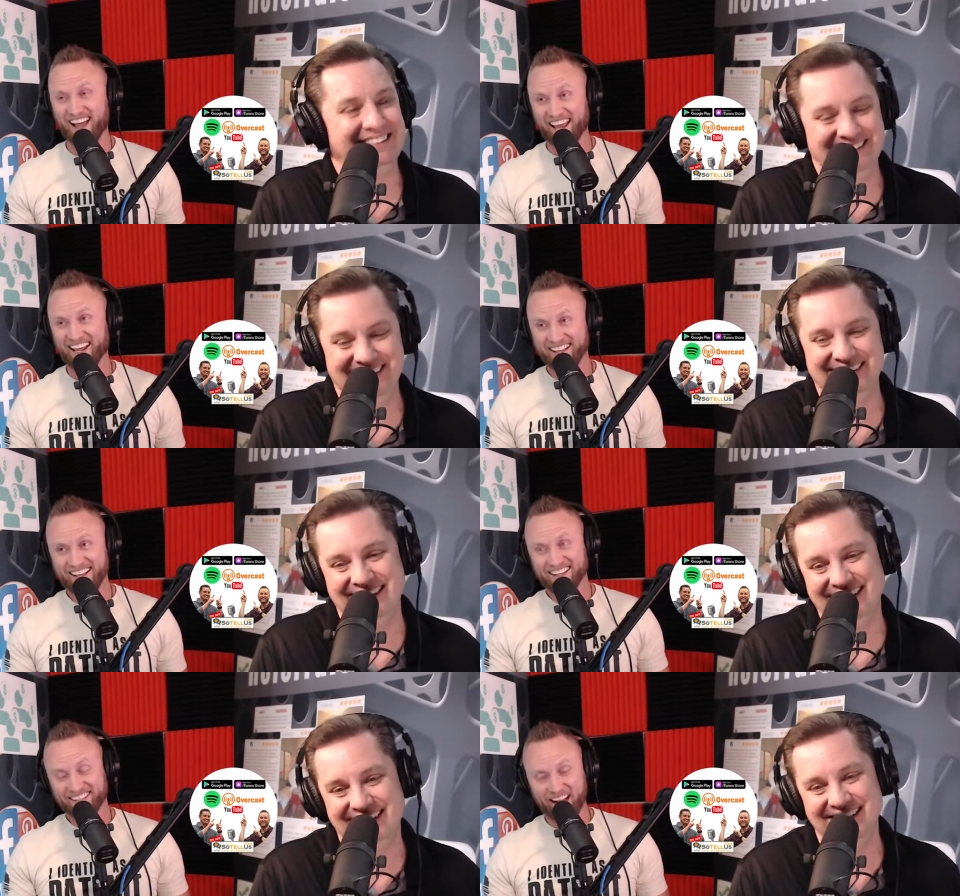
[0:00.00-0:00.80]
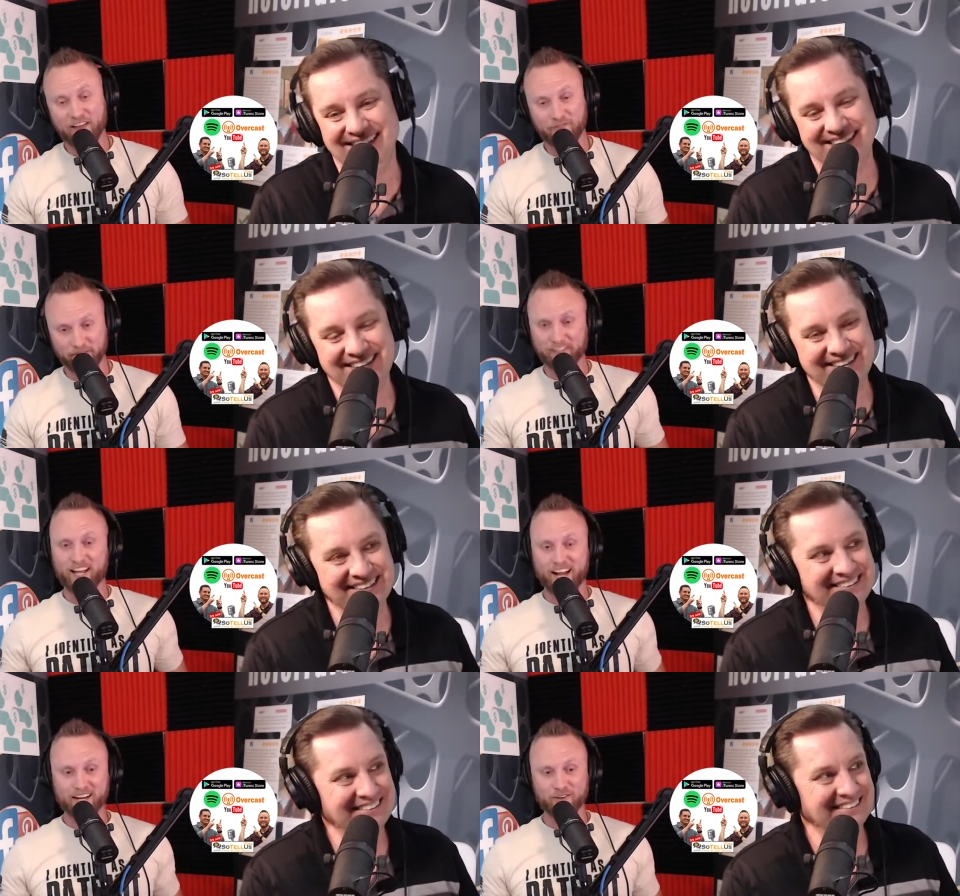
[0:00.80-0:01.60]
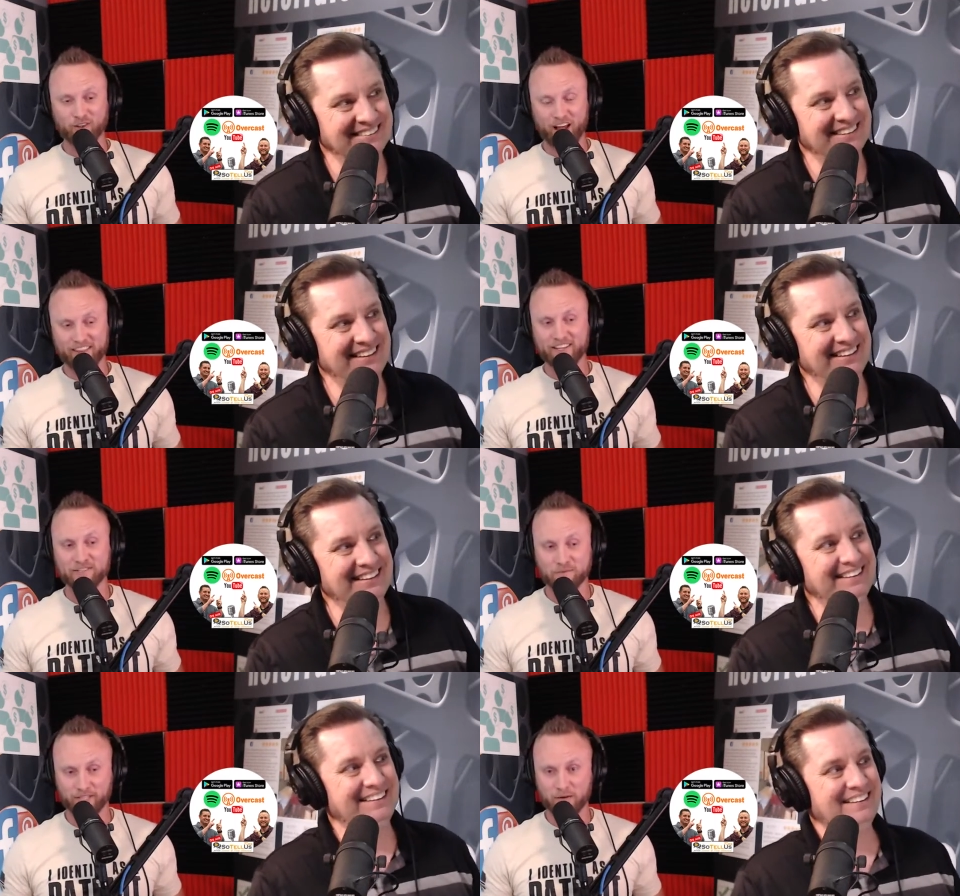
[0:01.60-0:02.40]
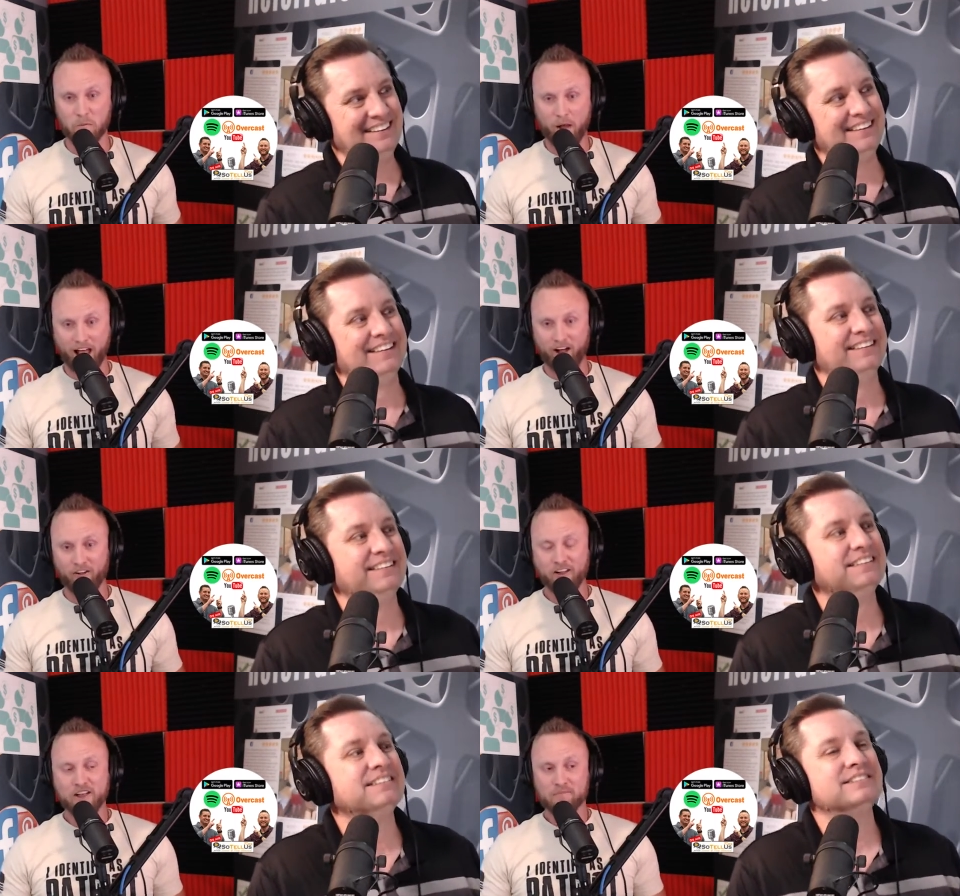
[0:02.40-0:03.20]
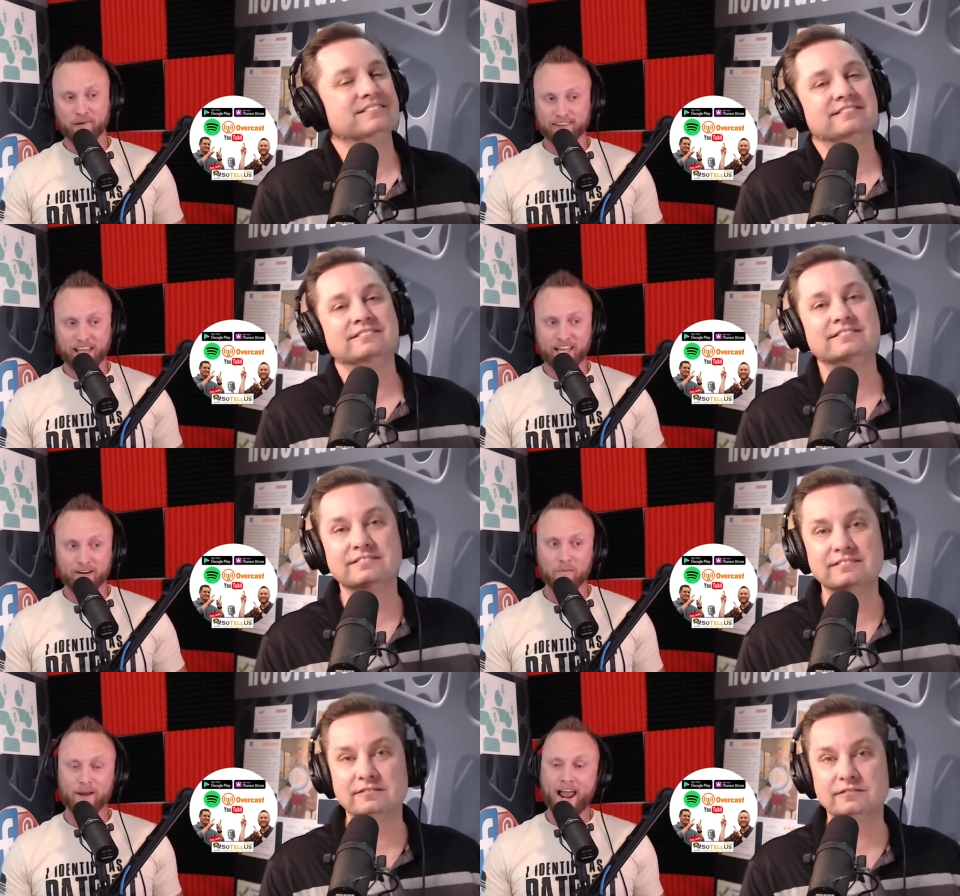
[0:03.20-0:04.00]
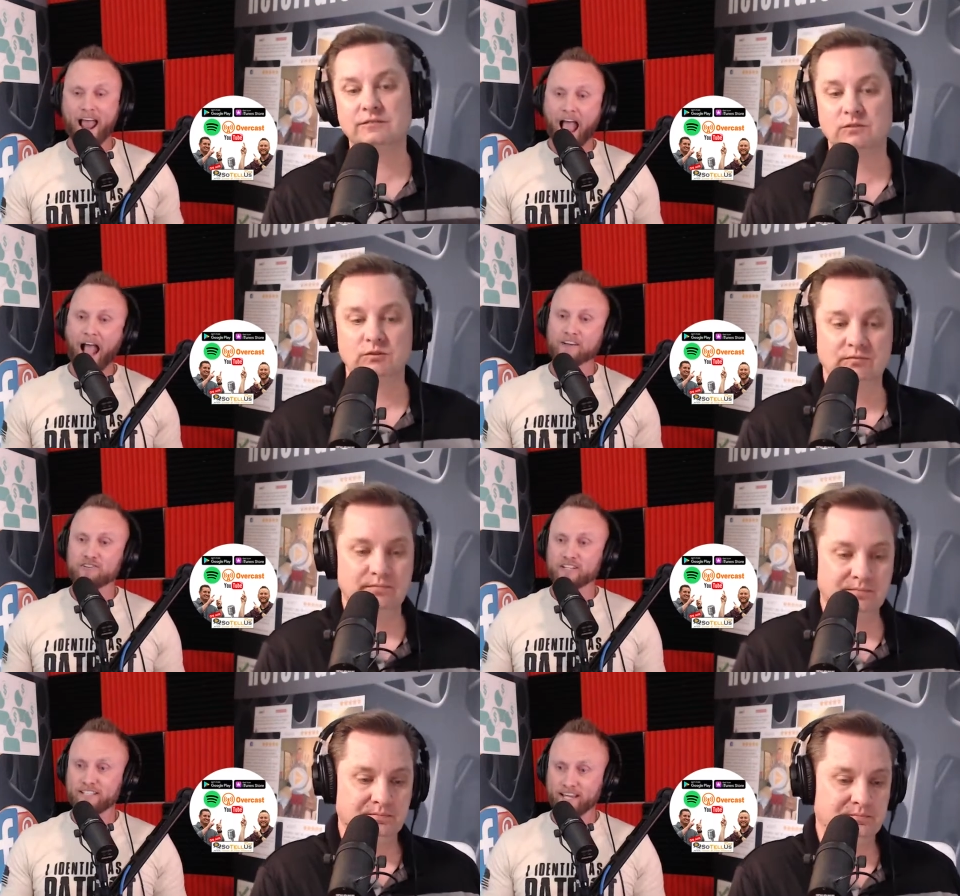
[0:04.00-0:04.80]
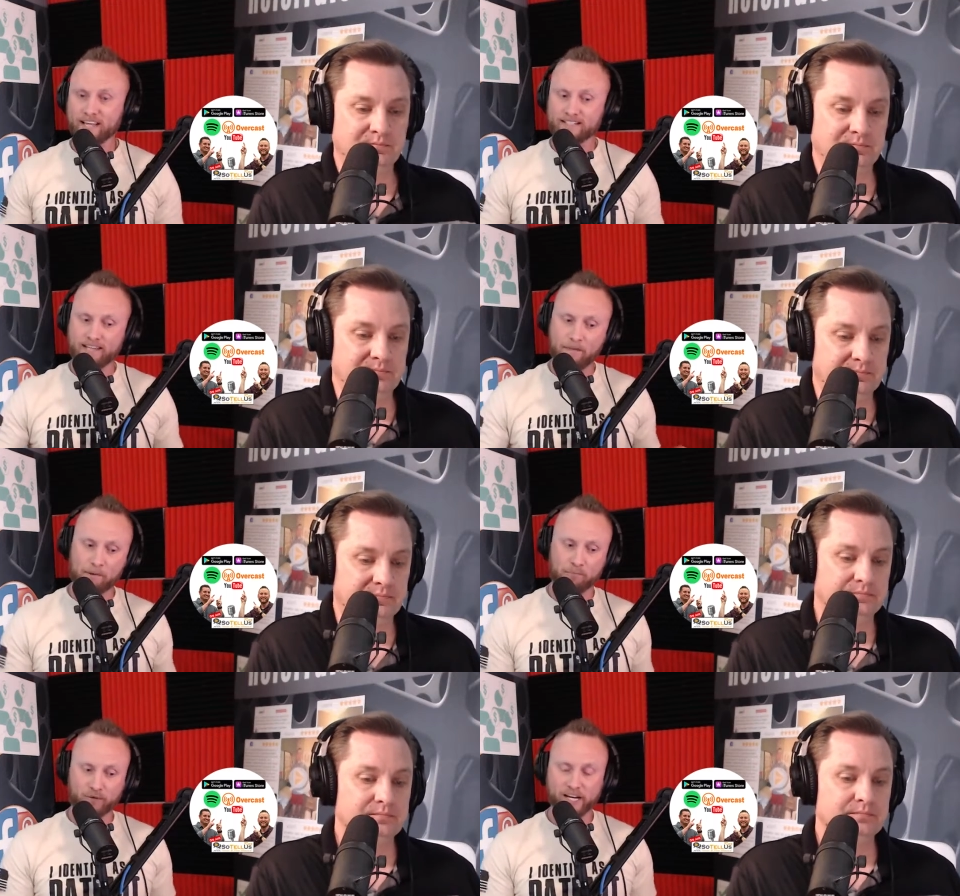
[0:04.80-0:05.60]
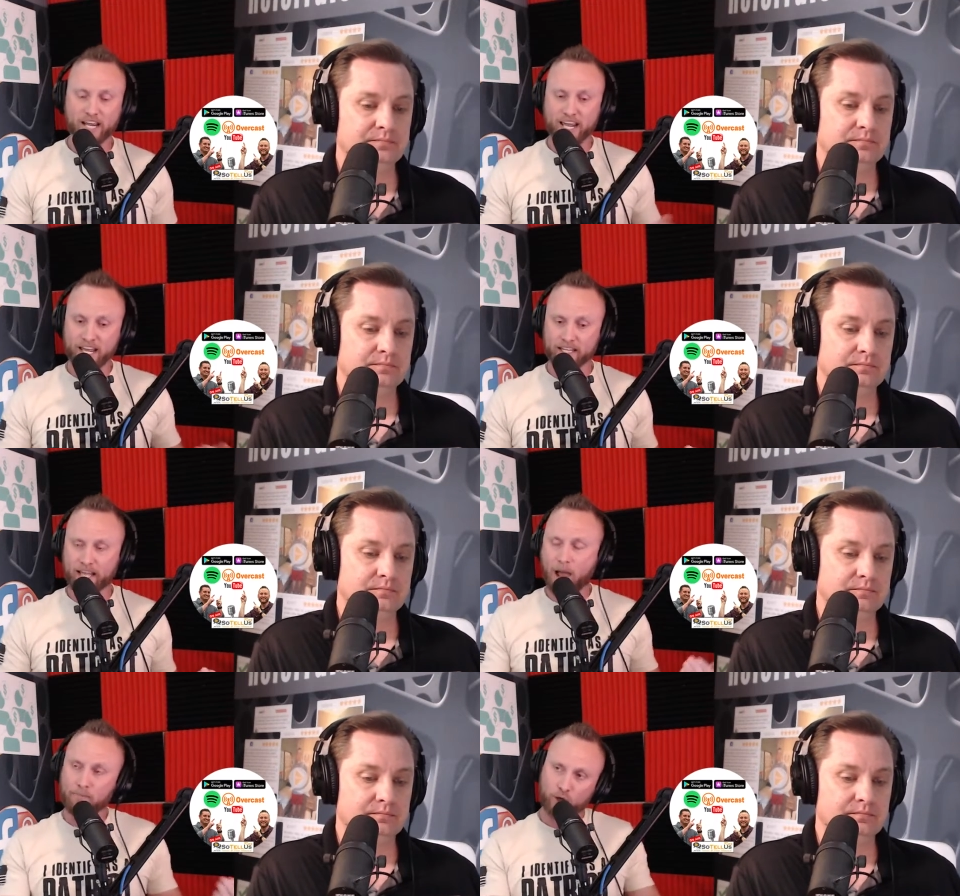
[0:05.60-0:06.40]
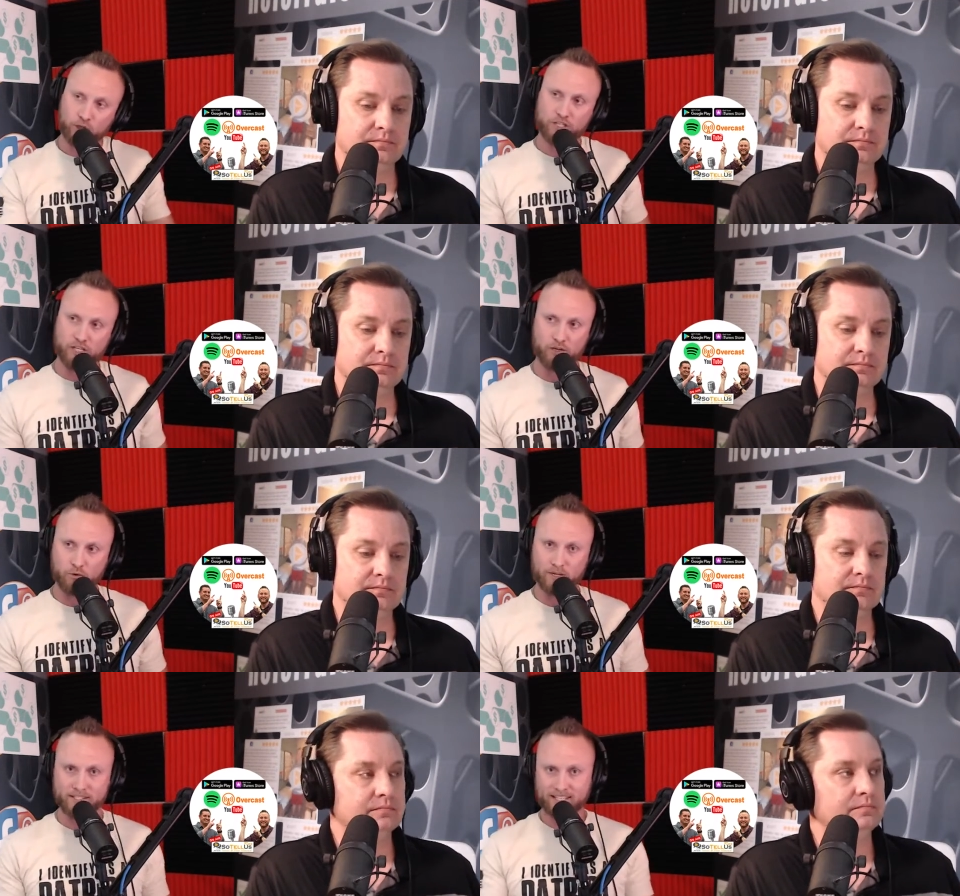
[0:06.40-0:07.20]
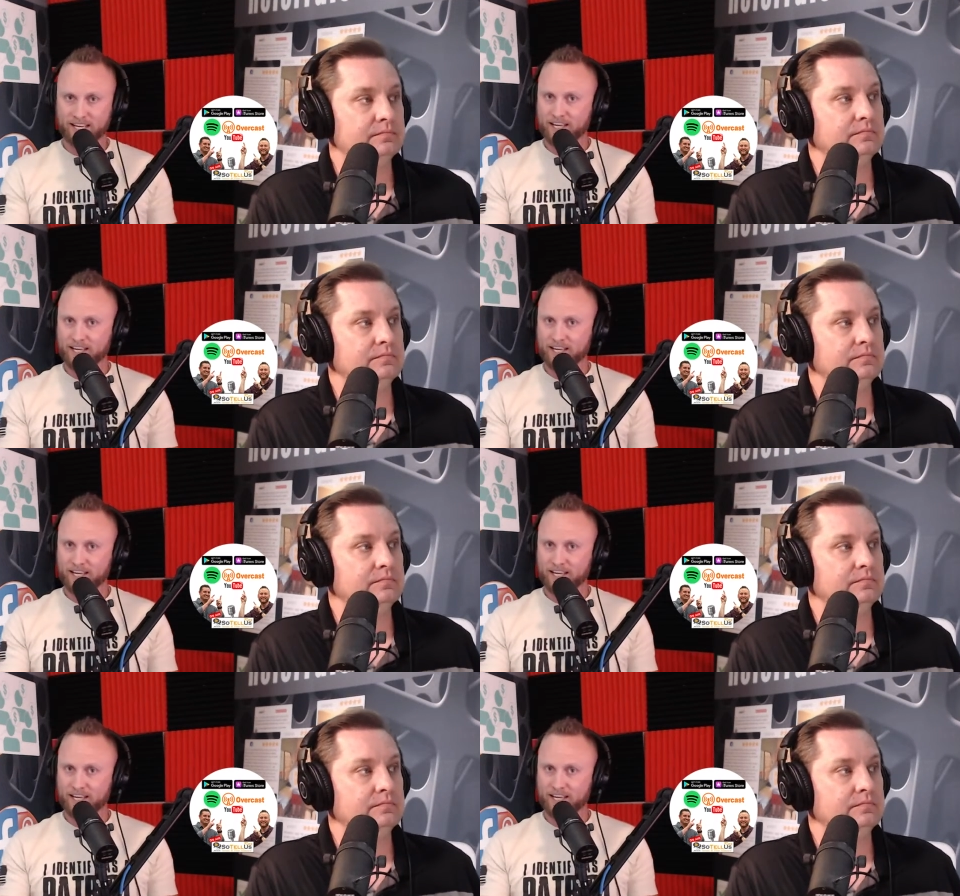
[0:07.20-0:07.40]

Speaker 1: right? Like I feel like I do a lot of things really well. But then when I actually take that step and bring in that person who is